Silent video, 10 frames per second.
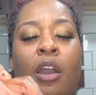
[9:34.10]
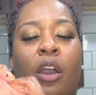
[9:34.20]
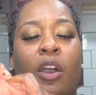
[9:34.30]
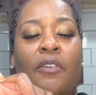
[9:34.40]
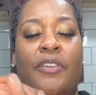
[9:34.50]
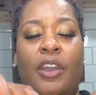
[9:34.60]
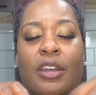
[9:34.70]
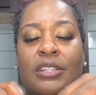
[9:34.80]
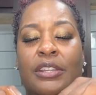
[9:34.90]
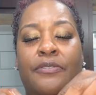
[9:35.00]
over y'all
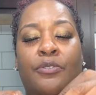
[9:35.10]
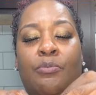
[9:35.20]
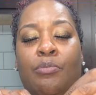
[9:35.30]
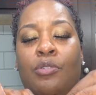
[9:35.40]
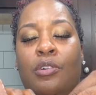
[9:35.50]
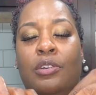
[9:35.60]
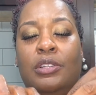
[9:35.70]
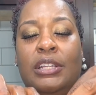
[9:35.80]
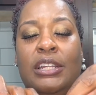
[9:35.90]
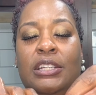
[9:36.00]
seafood boils.
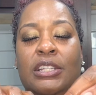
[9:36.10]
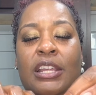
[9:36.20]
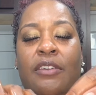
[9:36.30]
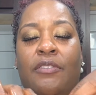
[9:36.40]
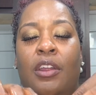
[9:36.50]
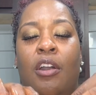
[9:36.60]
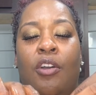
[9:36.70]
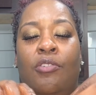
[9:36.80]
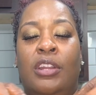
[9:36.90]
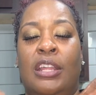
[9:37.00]
It just give it a
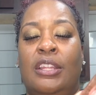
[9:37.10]
whole nother